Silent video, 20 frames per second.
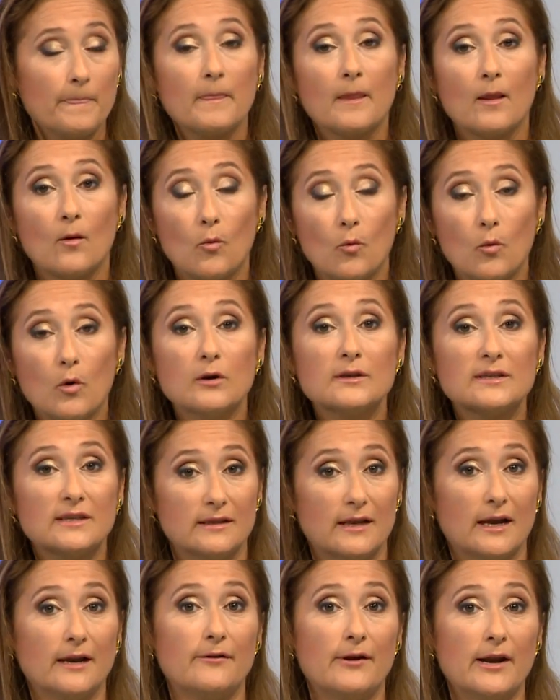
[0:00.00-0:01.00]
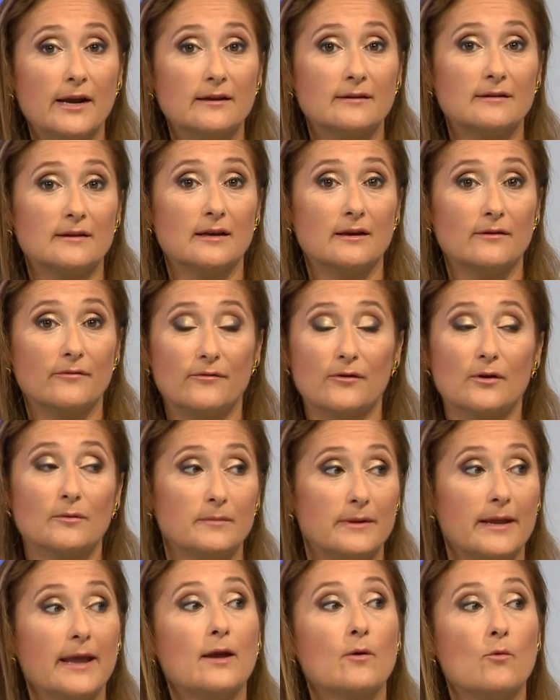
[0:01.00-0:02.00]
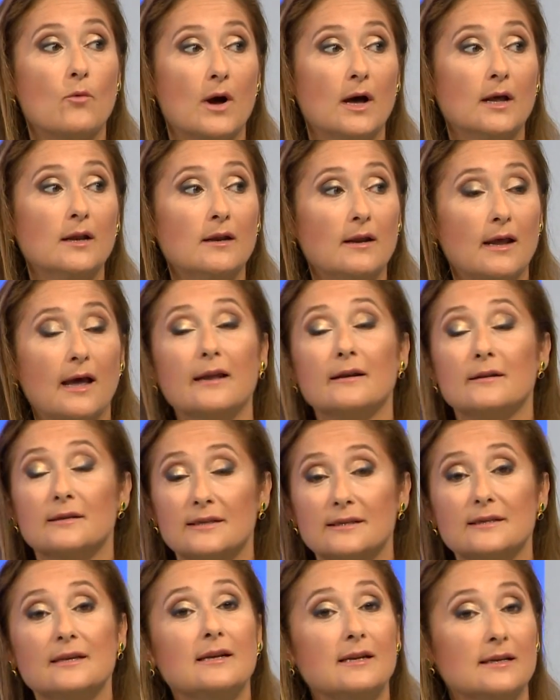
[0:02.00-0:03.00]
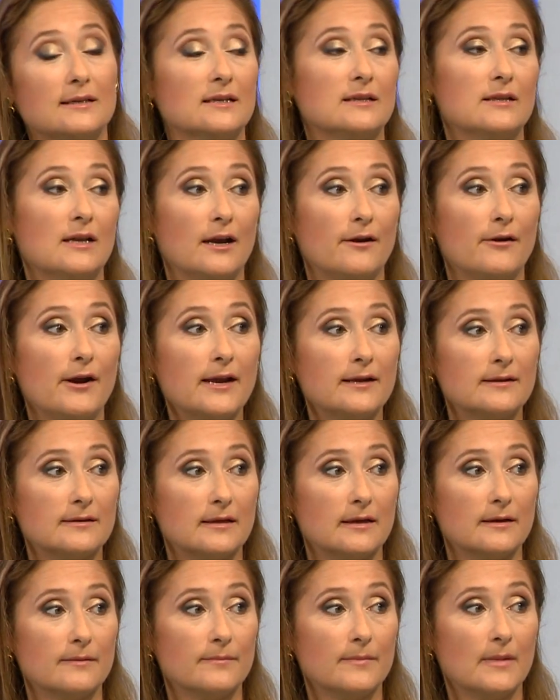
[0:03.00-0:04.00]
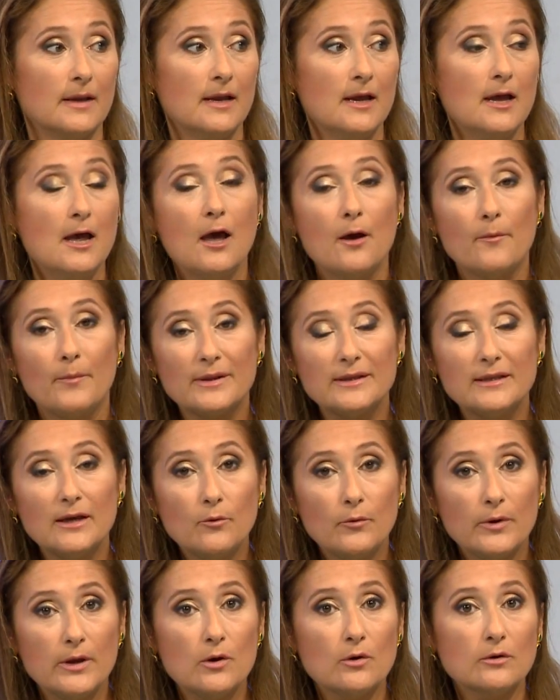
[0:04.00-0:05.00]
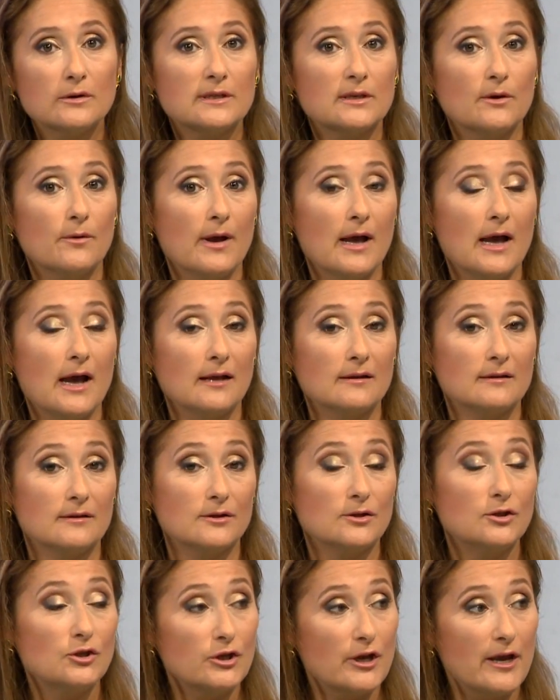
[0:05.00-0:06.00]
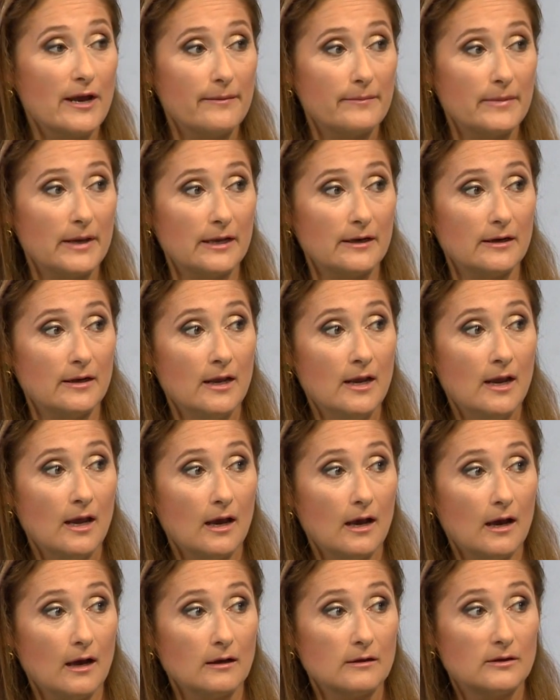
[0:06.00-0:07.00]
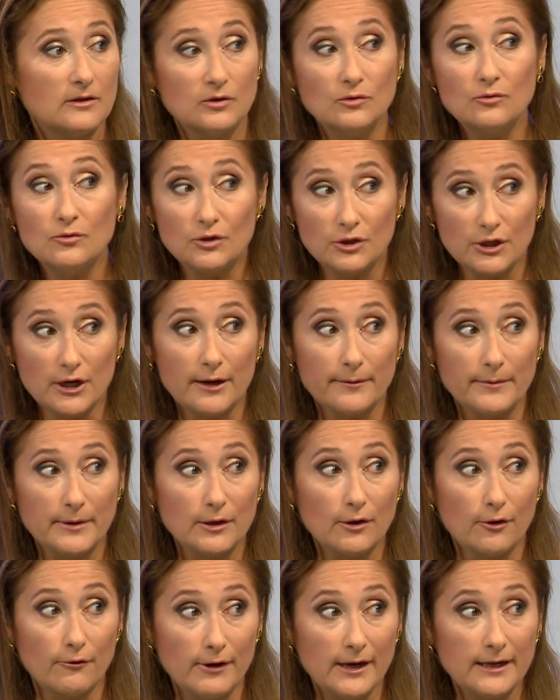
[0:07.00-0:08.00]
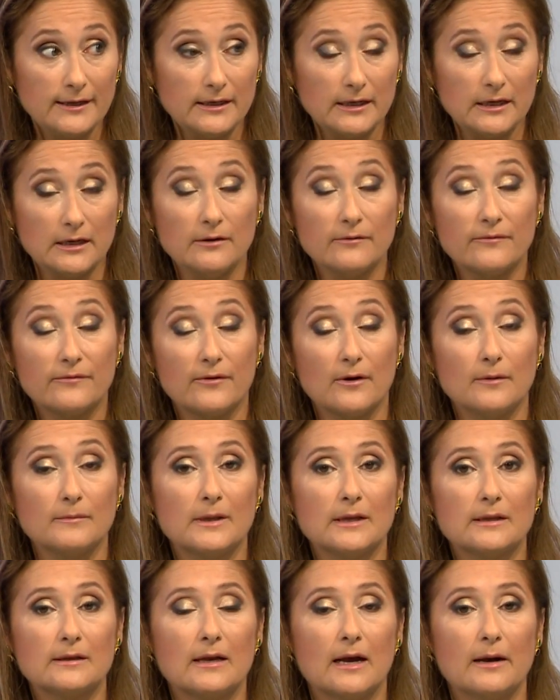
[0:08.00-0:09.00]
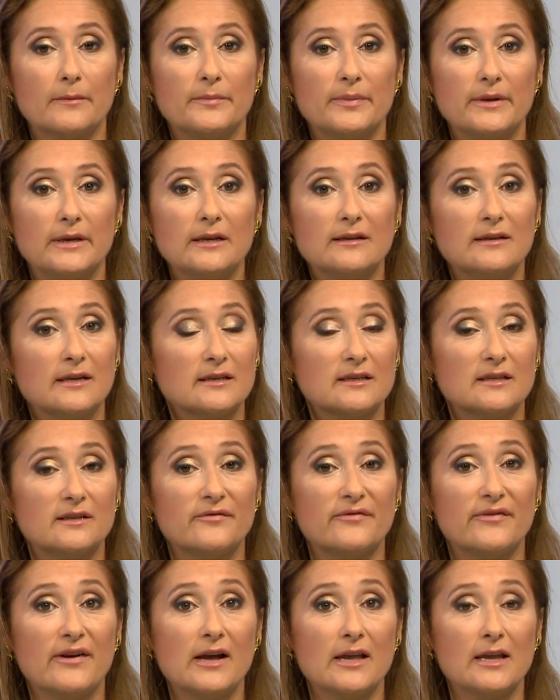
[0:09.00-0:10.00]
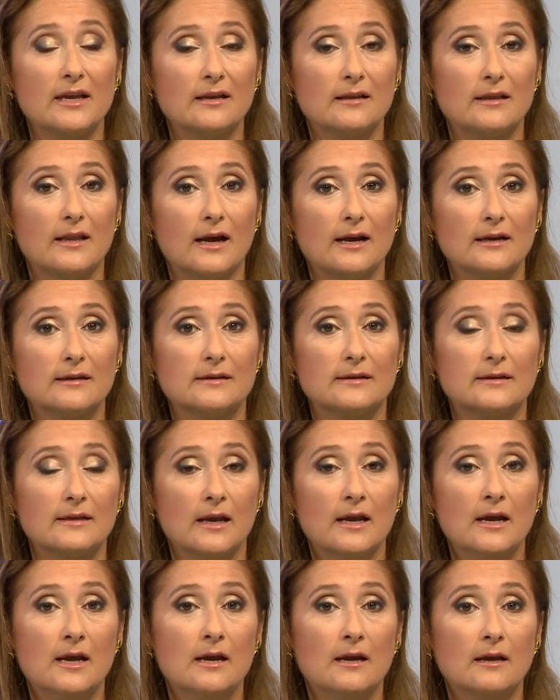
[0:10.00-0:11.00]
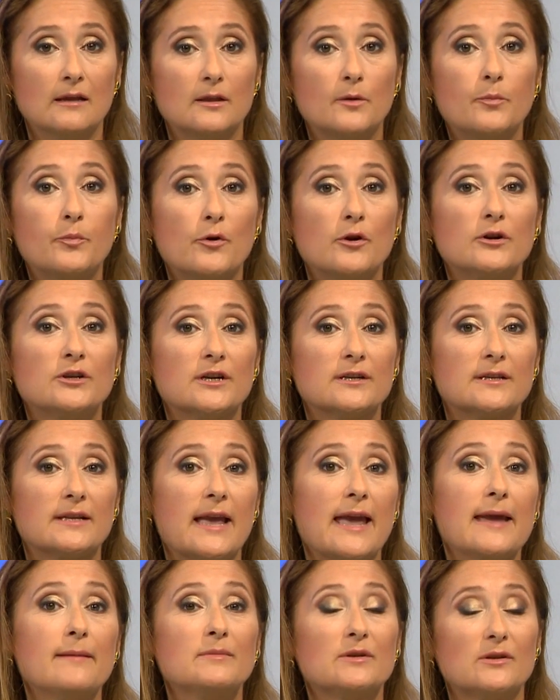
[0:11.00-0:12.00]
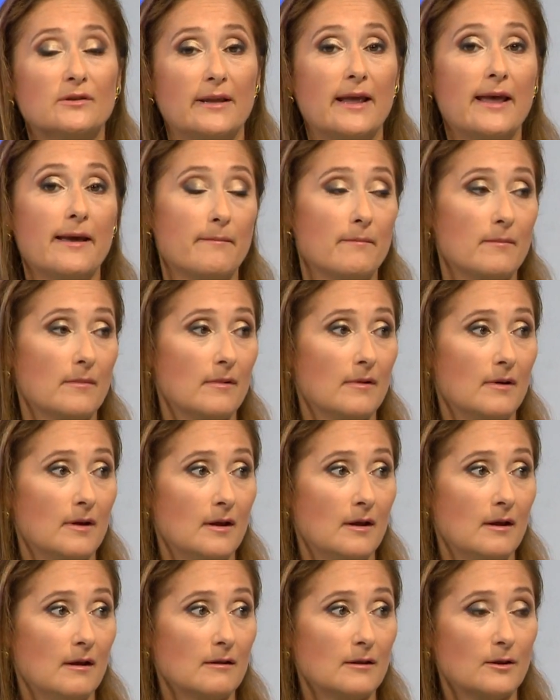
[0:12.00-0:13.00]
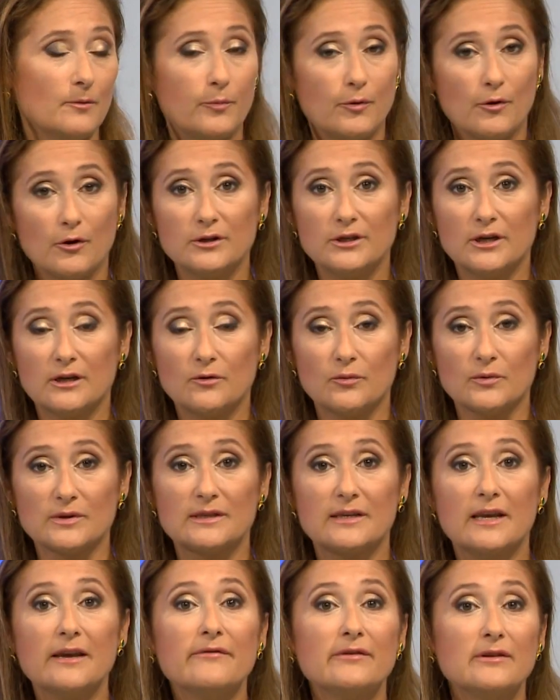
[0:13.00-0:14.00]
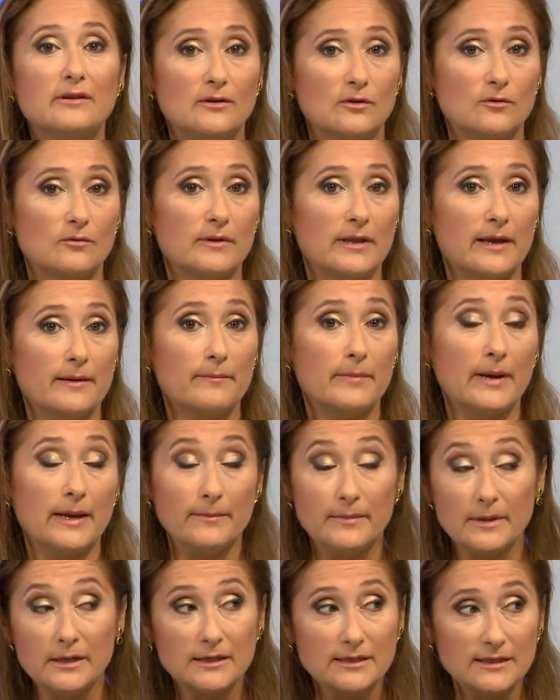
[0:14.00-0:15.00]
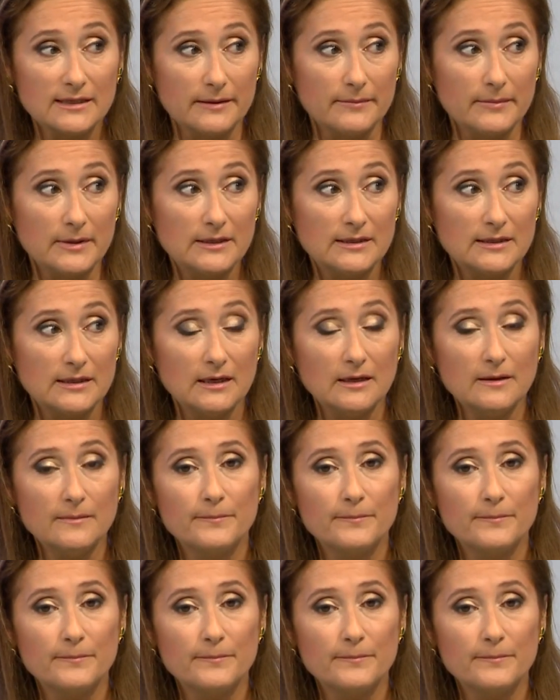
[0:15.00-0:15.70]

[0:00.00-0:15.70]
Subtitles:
was a director from day one and still is a director. But then we also had the chairman, two chairmen already from that company testifying that the project came to them. The project was given to them by Minister Mizzi.